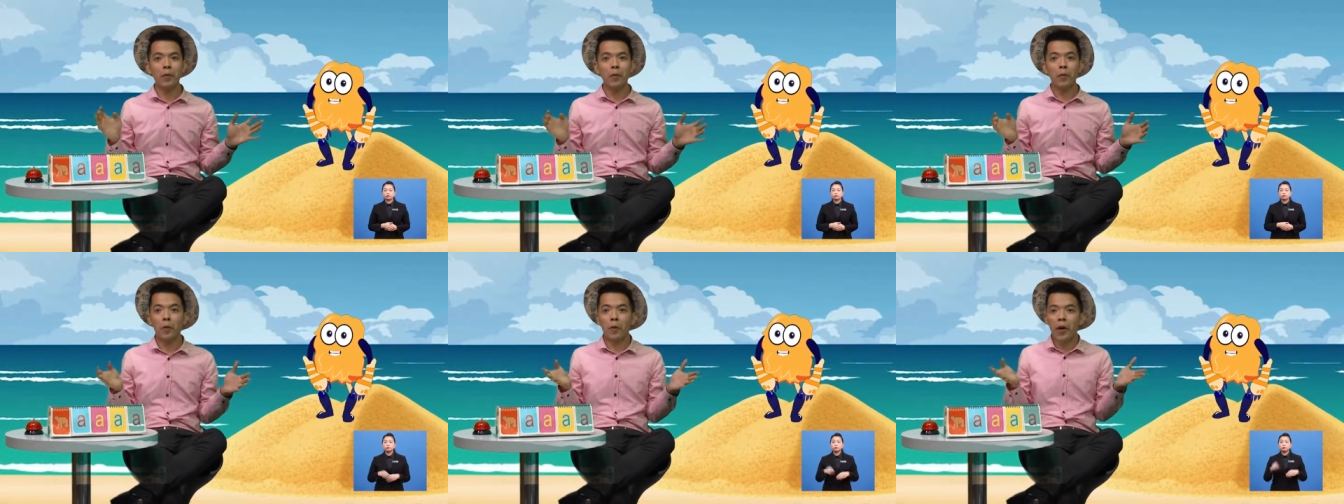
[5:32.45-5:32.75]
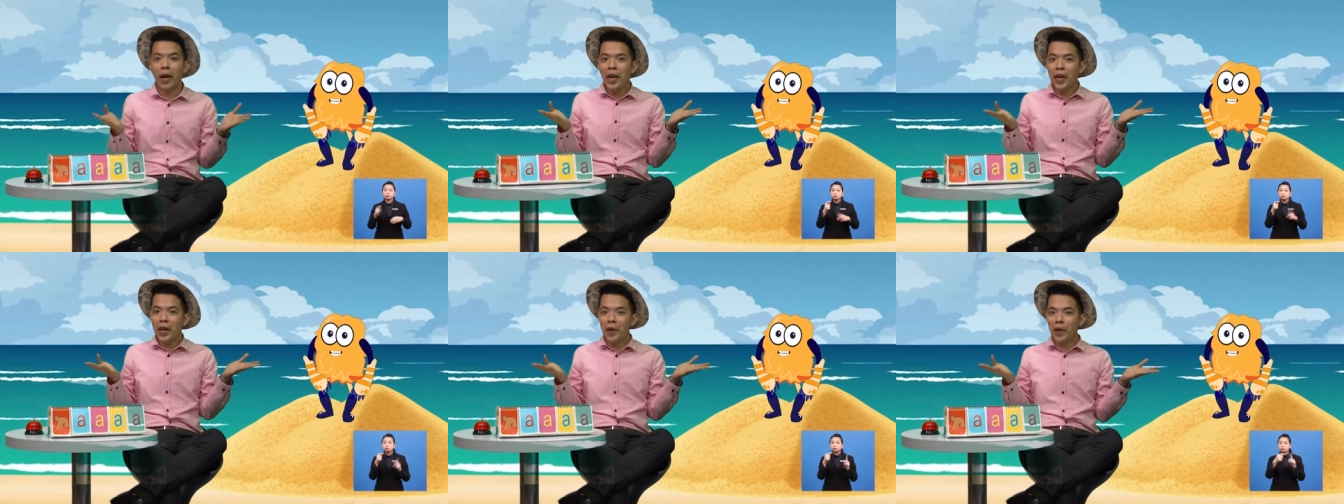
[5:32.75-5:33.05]

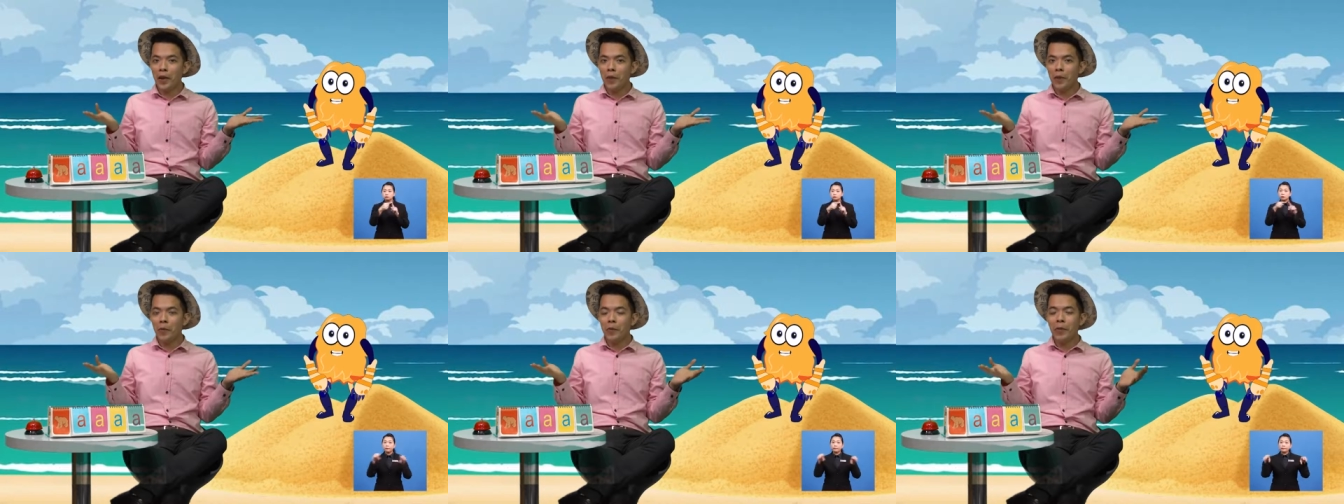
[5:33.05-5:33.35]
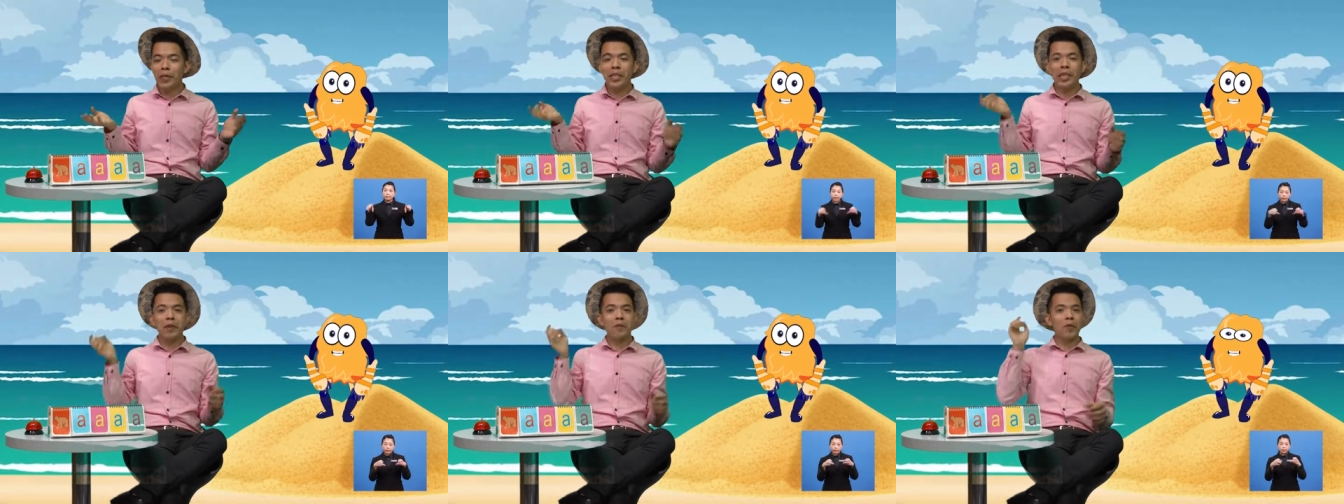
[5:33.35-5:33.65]
why not we
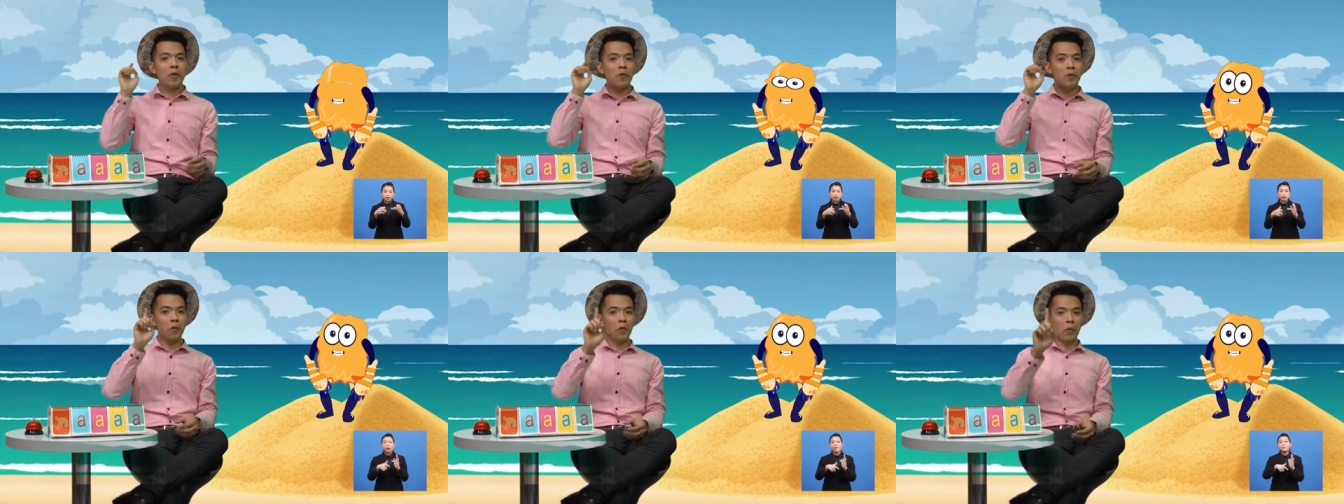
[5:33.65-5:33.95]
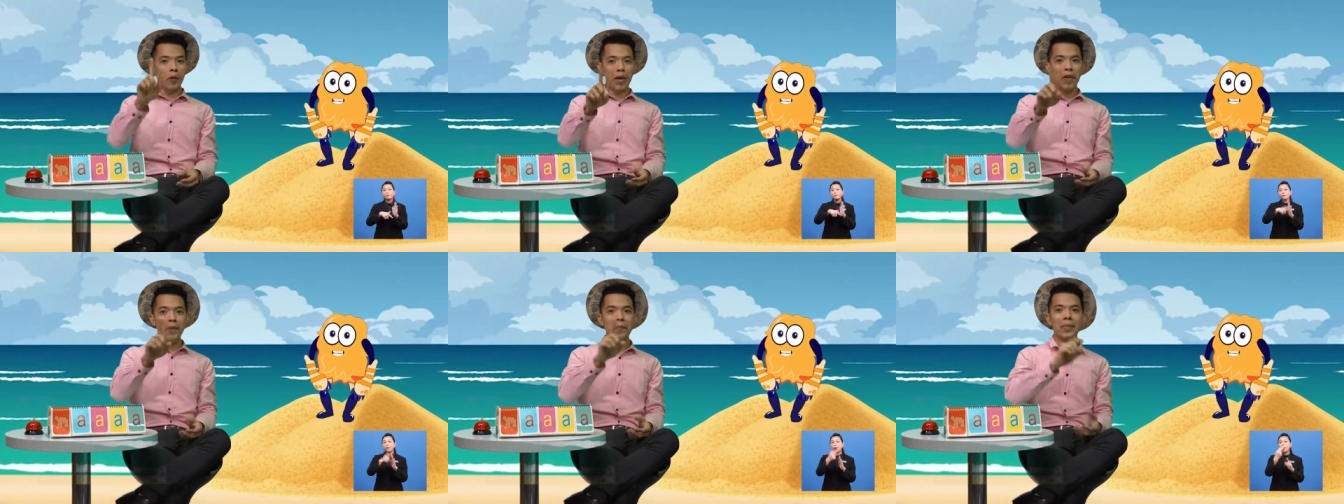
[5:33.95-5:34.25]
give you
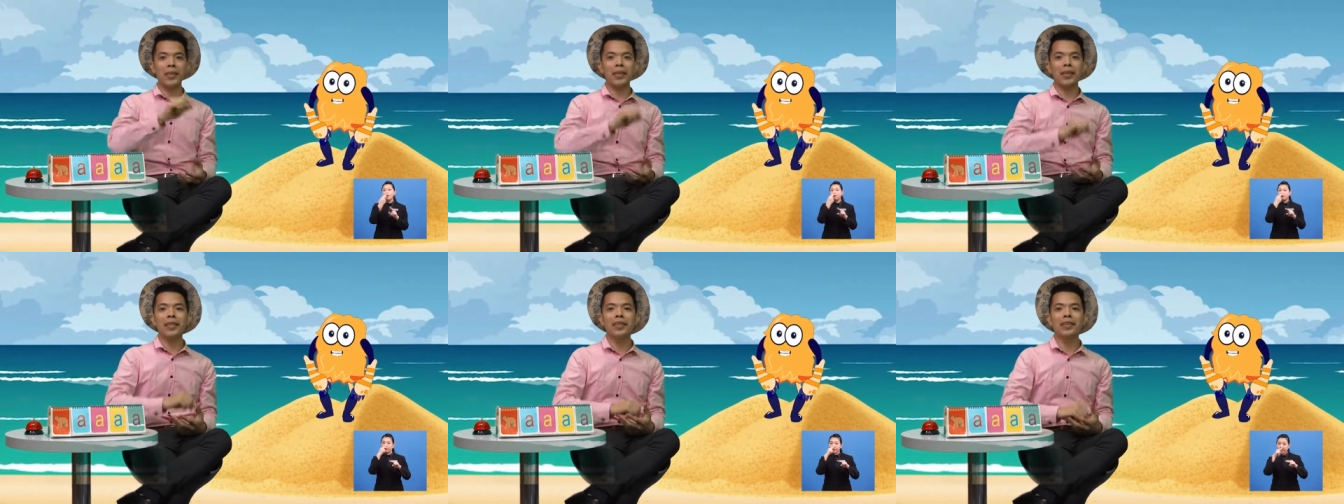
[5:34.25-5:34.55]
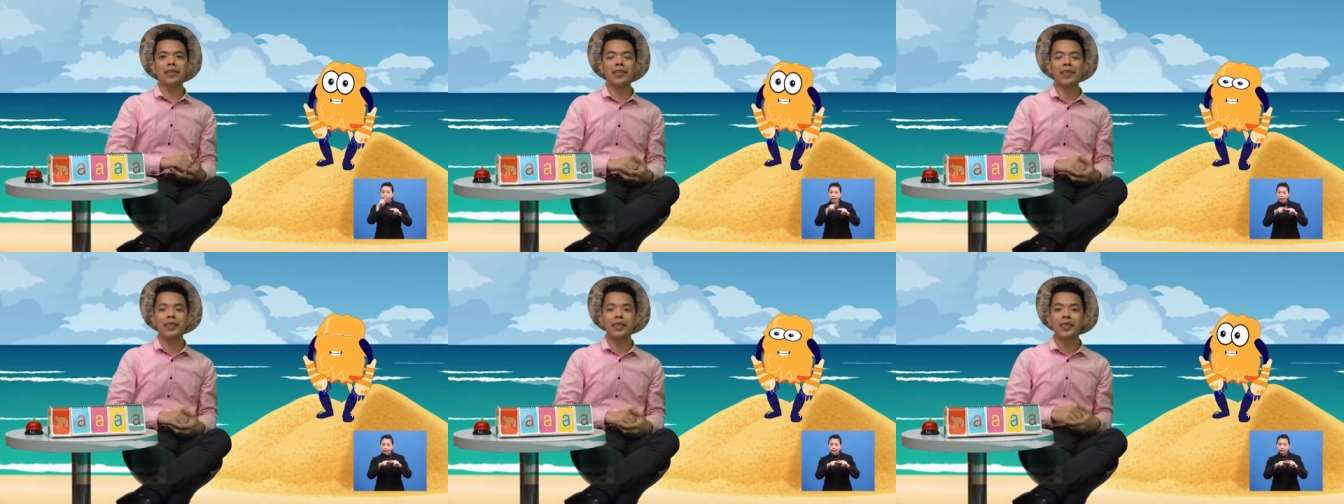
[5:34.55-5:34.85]
1
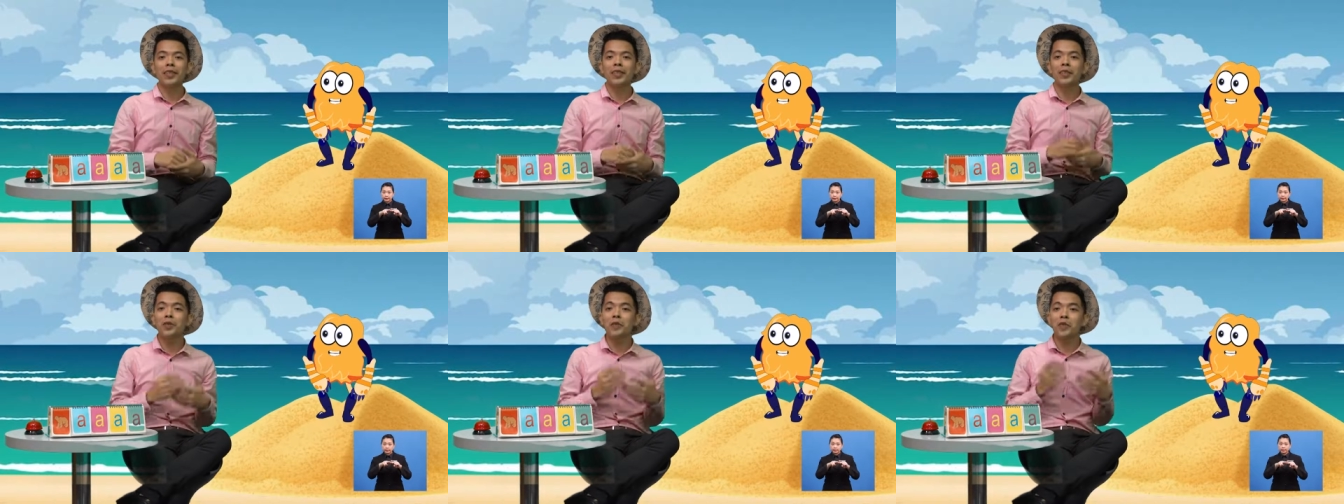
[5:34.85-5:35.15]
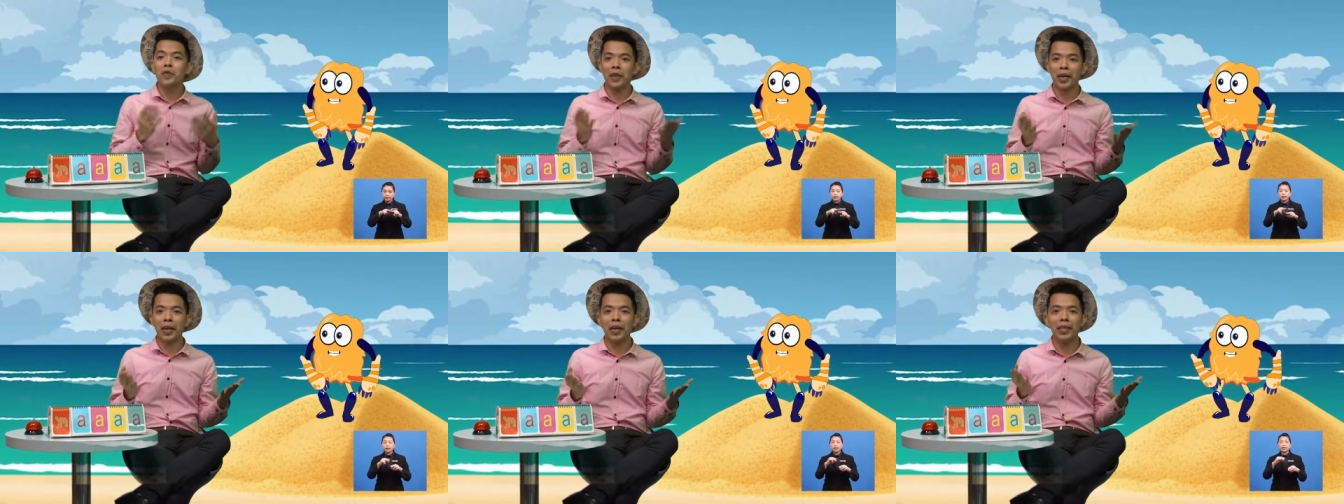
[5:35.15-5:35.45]
minute to
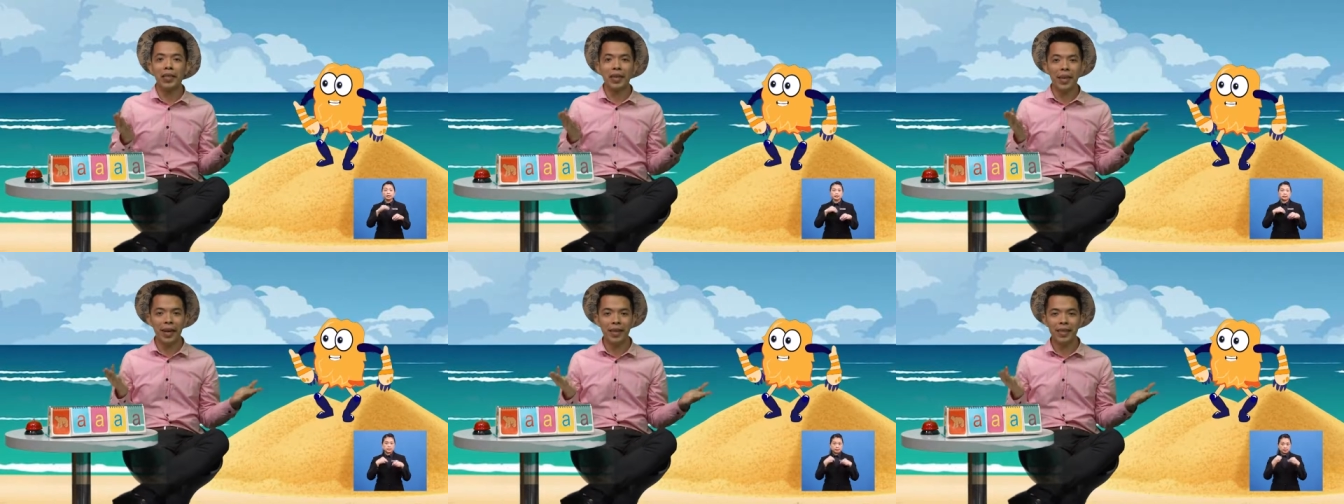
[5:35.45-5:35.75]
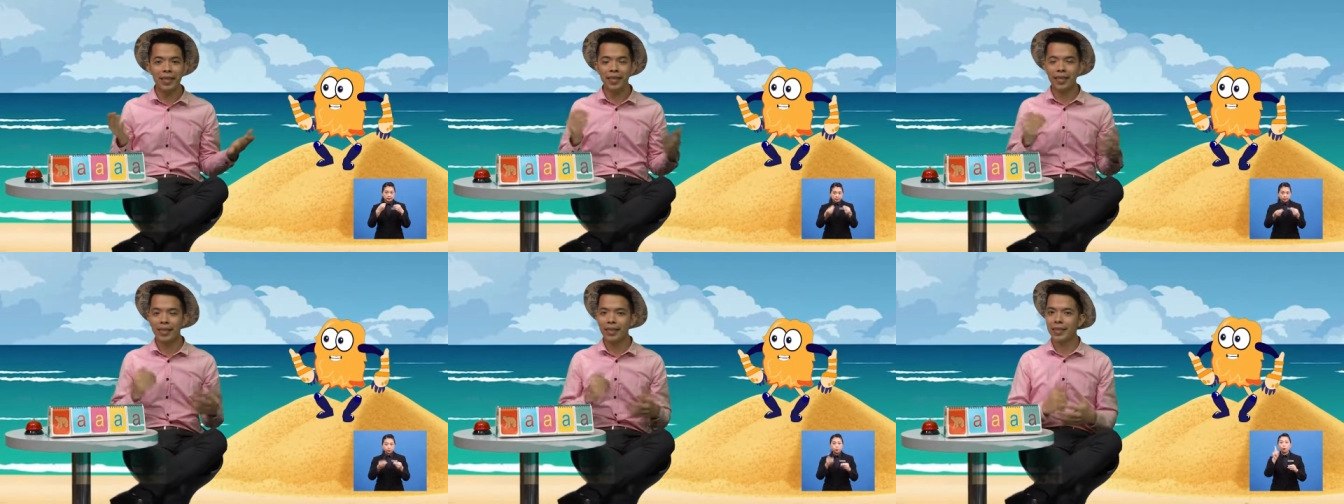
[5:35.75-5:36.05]
find the
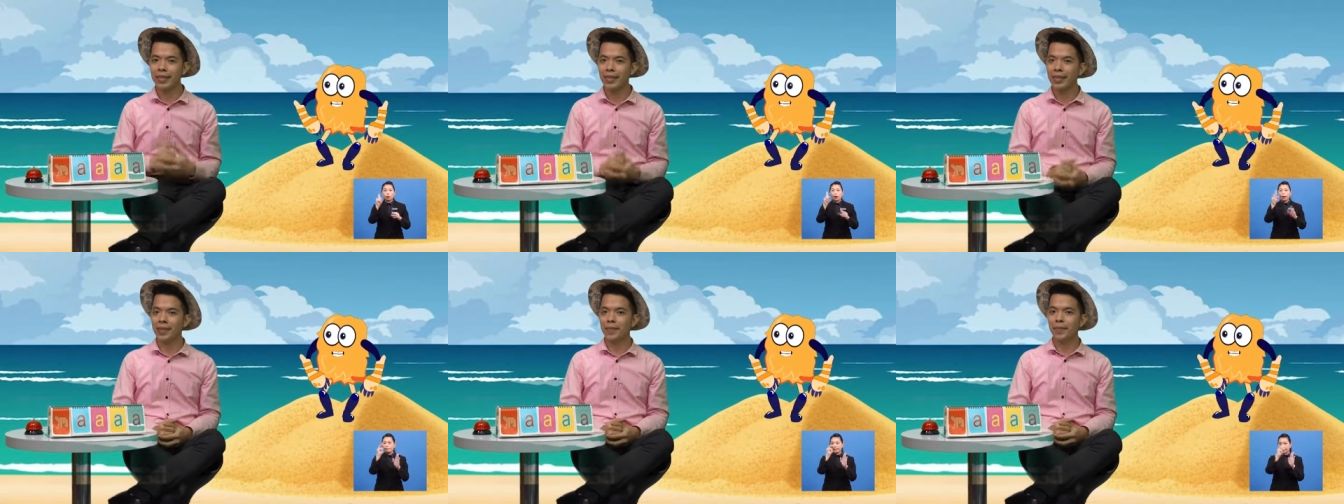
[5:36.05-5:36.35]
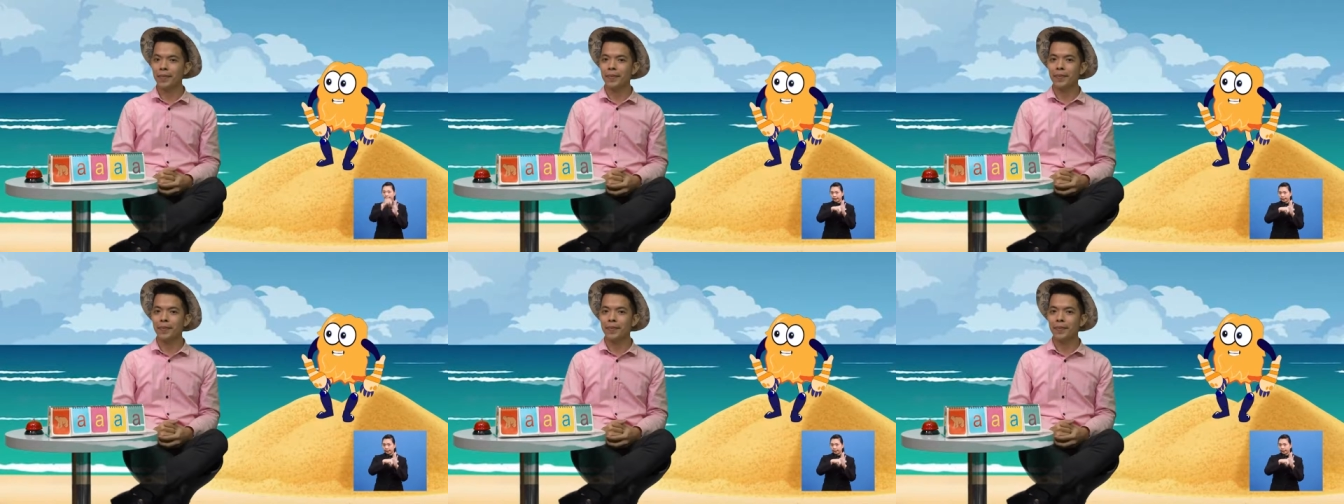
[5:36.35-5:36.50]
answers?